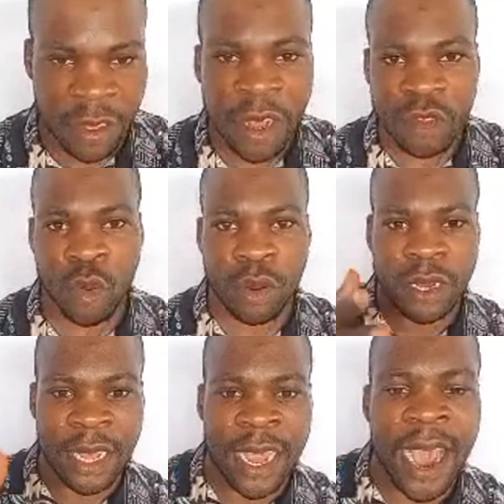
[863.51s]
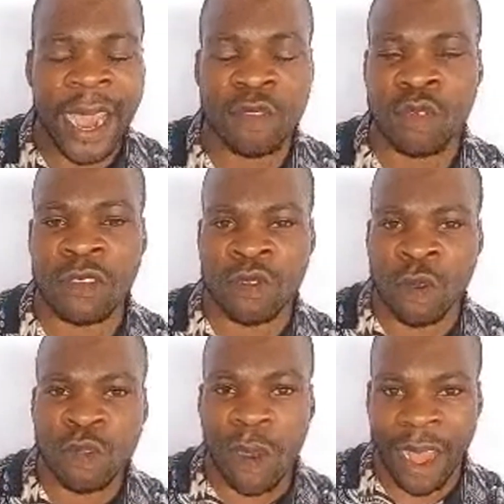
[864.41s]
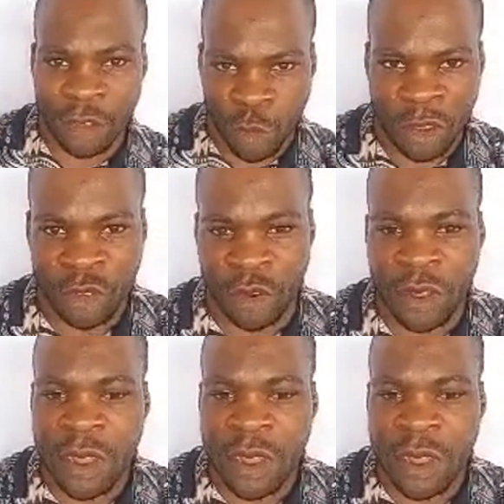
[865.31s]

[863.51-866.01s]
So the AI tools is going to ask the question